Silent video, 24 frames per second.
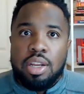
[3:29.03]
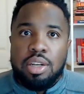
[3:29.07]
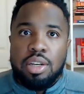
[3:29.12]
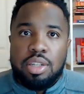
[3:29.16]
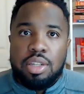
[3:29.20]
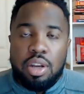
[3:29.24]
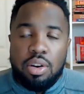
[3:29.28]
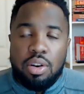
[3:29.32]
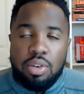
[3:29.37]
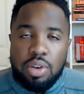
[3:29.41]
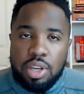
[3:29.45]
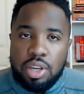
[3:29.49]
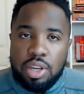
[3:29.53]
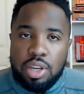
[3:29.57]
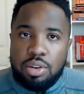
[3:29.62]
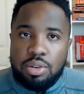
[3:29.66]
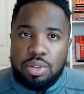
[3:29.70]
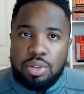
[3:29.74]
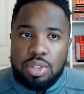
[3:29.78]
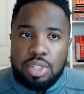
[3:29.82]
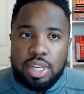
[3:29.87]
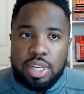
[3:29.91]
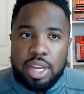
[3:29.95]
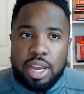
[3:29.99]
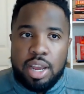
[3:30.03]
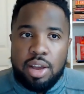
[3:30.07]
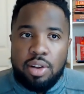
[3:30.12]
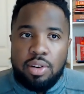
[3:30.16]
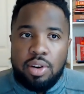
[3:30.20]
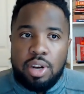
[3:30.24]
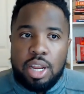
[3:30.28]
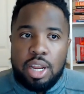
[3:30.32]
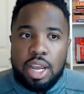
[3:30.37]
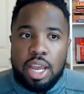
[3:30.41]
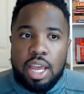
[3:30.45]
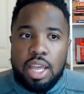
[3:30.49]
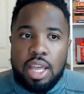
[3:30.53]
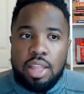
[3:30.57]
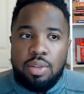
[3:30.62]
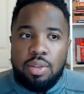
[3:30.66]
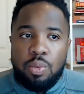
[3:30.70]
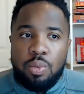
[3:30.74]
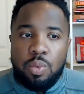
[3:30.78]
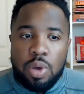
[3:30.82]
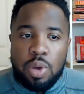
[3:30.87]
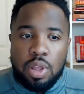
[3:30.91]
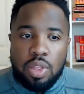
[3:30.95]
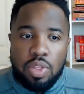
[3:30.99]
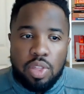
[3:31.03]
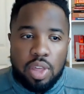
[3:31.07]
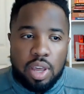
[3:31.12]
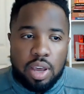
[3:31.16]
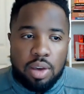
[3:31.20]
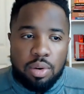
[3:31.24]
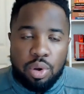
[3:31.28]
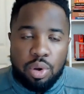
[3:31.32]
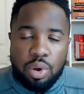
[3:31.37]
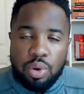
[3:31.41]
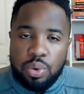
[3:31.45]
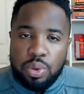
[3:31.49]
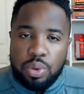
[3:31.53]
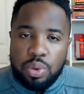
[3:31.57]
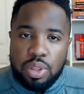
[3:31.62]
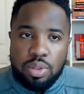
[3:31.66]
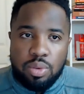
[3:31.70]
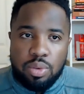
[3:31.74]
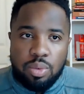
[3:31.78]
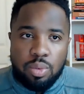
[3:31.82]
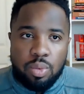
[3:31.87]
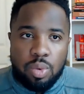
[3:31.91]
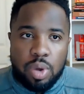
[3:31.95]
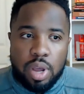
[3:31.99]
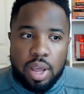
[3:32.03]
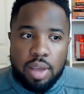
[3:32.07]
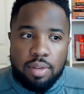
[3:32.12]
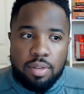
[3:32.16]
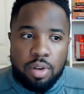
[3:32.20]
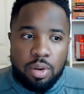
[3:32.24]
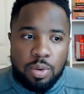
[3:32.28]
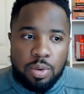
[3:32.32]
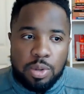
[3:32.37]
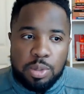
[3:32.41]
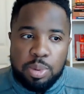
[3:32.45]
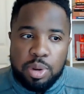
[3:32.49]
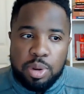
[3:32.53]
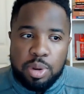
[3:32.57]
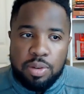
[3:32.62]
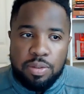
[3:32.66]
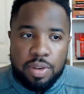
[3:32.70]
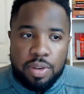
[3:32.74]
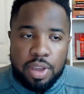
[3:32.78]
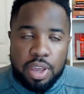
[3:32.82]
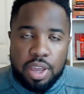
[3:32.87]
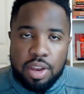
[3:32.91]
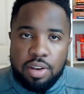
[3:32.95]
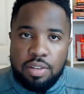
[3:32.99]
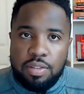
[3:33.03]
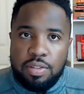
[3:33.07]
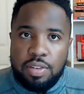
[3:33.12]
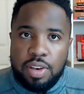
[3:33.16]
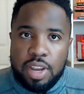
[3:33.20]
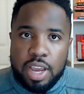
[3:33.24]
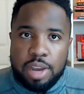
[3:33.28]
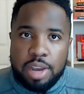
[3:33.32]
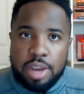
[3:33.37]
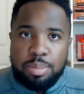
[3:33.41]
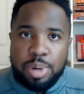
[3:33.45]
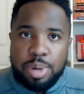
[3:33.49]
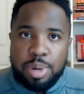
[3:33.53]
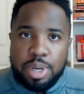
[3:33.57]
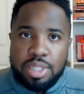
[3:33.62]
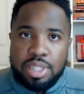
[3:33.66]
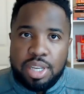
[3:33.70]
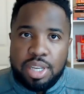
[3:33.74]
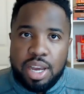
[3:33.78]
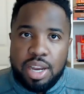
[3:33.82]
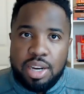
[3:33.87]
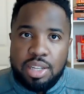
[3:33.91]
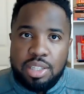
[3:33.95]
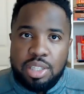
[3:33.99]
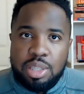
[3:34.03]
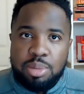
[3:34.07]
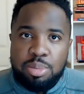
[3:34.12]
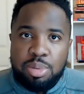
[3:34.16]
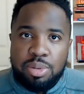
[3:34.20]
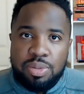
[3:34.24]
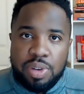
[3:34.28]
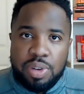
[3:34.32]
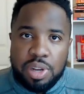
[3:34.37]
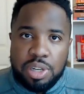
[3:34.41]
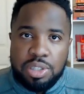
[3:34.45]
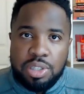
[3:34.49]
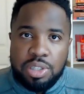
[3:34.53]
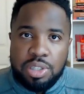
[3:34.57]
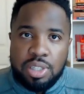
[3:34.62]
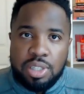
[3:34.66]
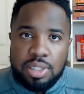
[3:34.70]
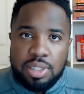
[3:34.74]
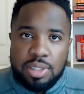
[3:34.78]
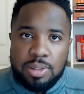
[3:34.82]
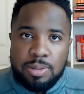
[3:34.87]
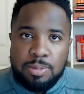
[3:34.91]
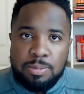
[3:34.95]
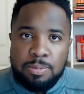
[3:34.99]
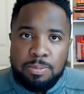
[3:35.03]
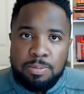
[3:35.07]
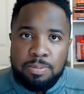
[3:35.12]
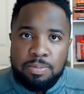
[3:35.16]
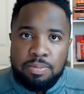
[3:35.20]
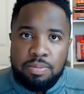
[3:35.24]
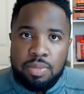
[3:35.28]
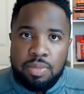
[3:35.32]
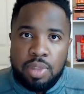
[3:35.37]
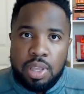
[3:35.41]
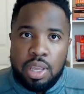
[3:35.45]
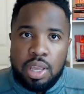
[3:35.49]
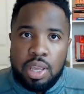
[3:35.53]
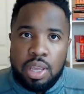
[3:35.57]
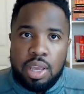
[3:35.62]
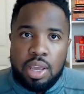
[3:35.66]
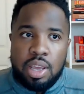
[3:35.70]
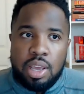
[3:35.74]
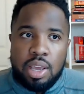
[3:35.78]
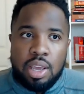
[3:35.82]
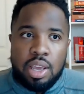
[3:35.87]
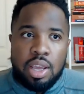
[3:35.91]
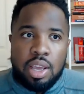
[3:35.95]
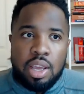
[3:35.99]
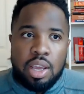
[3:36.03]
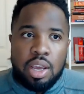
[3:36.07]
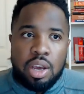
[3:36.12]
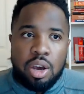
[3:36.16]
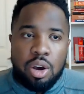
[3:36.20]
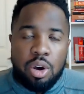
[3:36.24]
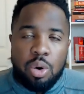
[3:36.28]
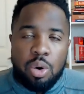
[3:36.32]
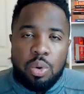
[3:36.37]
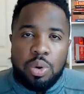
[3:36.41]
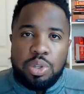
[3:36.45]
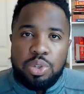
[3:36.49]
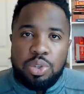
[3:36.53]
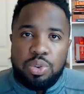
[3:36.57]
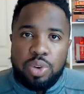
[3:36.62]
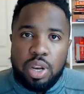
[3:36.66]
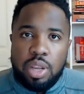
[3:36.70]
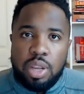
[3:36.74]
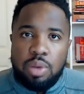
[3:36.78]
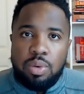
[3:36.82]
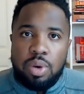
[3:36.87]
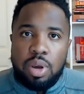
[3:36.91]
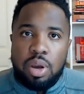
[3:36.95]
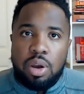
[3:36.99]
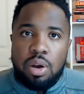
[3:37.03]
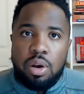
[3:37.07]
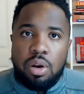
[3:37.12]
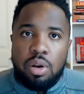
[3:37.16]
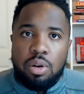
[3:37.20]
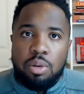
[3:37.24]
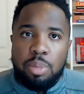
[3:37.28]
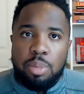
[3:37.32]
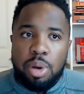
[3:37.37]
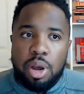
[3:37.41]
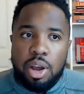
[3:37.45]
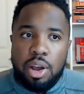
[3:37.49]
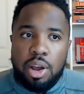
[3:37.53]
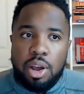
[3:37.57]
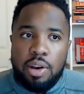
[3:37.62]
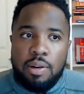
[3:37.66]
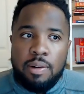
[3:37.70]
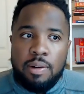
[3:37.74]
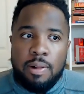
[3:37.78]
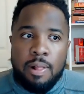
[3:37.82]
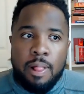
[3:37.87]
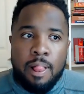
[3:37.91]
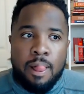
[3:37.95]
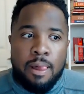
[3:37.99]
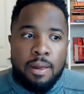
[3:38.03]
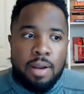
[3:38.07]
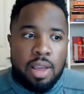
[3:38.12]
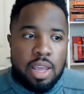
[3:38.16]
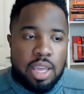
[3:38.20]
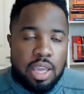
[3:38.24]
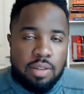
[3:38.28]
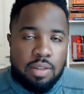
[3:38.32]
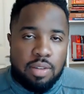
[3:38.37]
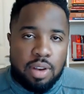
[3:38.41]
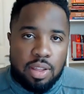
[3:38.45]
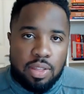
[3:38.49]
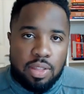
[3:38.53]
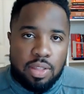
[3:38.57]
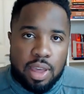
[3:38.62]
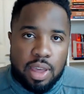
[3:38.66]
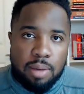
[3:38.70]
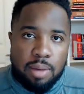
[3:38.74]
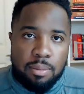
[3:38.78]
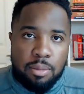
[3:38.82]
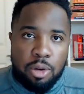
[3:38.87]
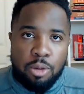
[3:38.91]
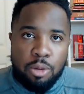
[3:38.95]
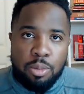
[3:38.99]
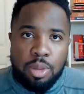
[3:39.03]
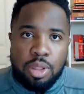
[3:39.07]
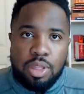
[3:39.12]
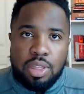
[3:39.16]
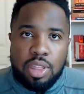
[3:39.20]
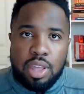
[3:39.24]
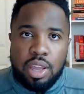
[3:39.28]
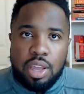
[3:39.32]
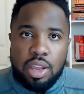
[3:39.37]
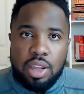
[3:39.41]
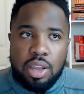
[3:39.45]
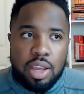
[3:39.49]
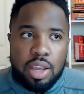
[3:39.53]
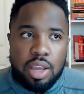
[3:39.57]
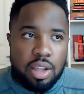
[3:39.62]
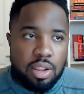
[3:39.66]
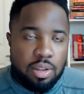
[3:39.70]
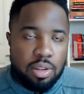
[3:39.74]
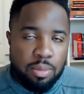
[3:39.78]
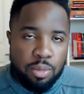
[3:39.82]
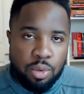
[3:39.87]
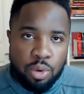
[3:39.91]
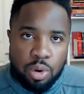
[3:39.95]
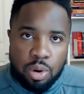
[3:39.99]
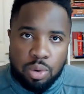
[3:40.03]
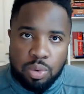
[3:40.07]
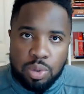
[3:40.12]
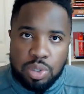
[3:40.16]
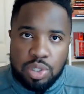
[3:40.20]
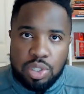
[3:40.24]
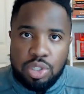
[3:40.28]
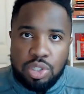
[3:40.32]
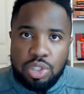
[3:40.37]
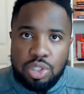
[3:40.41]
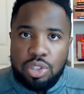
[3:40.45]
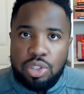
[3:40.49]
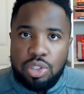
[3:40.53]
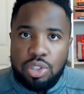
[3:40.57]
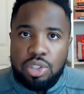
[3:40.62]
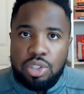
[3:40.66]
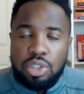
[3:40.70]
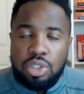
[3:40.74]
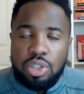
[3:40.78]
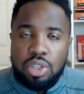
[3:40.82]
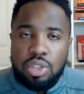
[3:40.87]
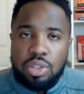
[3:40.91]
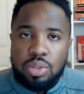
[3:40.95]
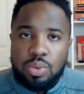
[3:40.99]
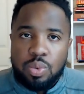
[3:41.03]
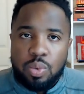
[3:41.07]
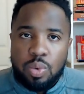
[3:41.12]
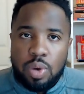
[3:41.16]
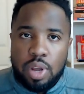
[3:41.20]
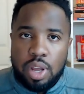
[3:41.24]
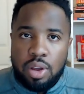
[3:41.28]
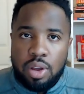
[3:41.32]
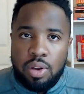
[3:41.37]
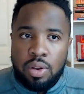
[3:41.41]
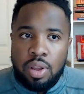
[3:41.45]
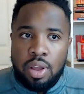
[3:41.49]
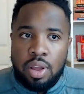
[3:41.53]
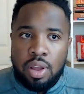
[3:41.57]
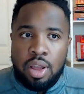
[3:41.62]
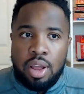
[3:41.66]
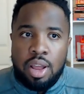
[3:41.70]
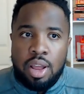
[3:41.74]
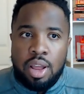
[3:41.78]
Tony goes down. And the one thing why I've always been a fan of Dak Prescott is the professionalism. Always ready when called upon. Even in that moment then, Kellen Moore was injured as well.